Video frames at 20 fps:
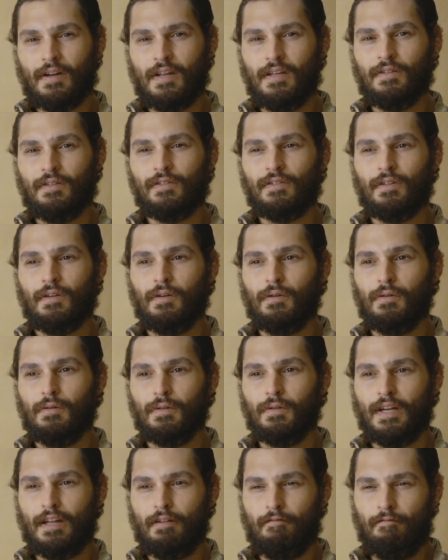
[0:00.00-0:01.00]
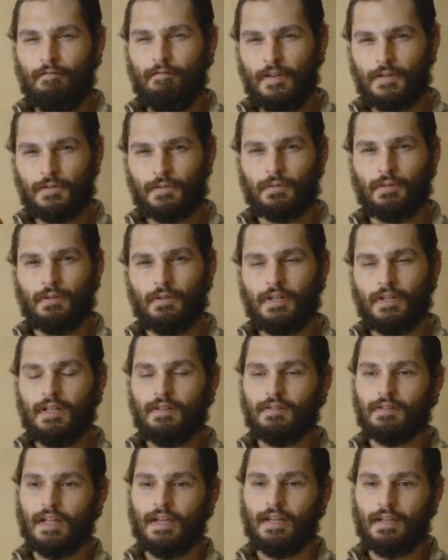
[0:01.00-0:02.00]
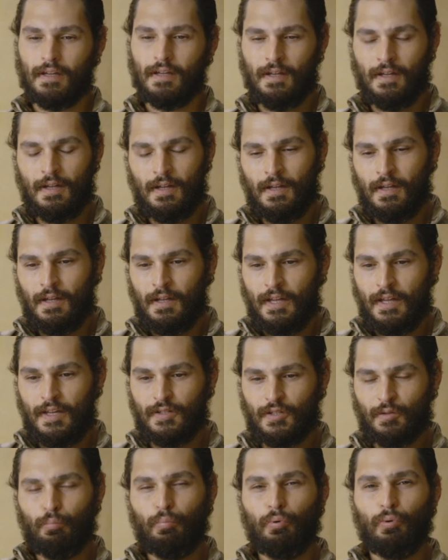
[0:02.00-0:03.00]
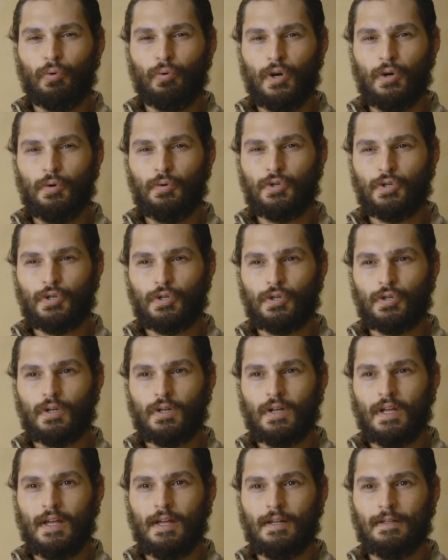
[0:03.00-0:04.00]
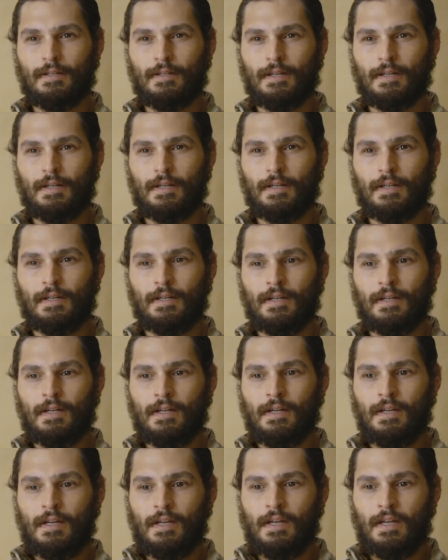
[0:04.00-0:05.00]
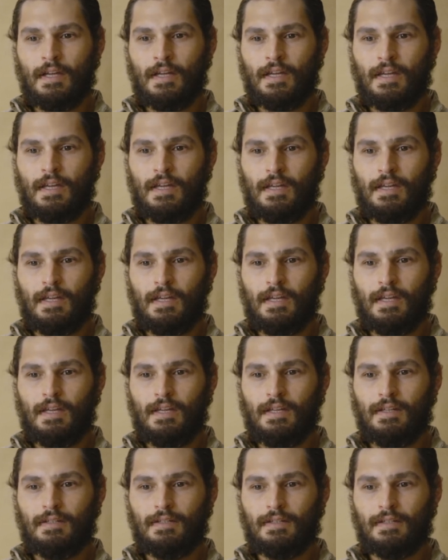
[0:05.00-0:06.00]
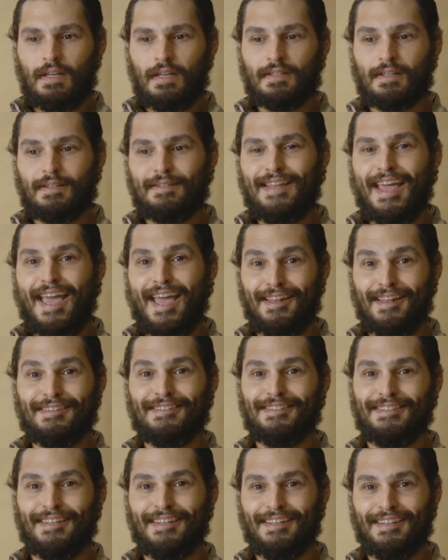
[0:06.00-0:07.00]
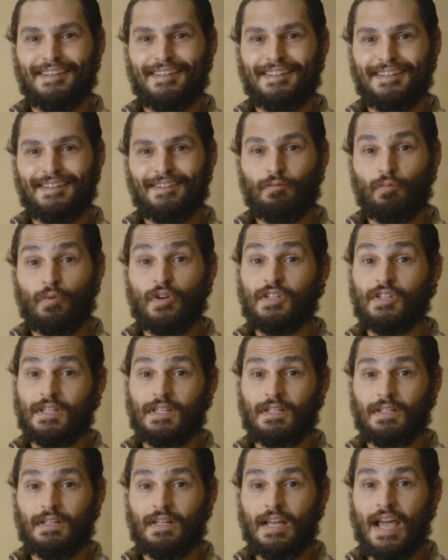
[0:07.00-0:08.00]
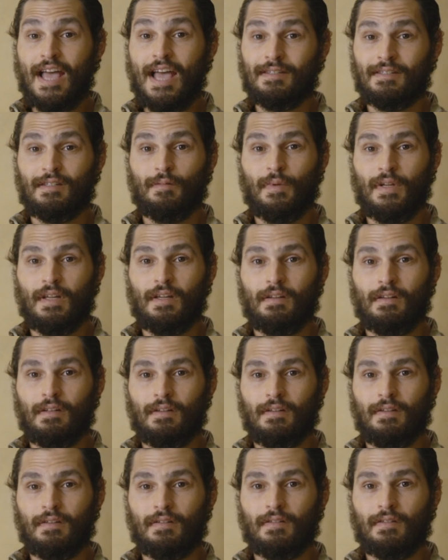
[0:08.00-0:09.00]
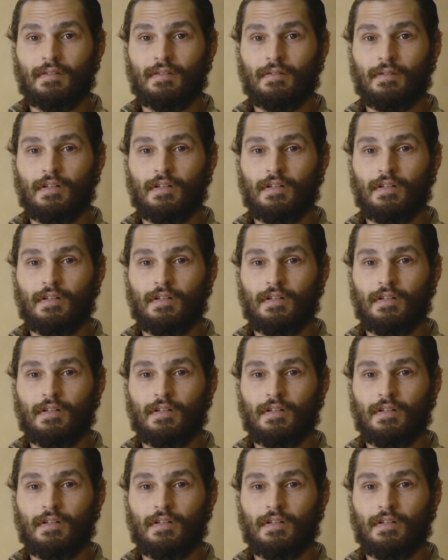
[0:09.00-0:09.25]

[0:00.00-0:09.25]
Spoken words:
He's so kind of visceral in his approach, and he's his intensity, which he has to be in this.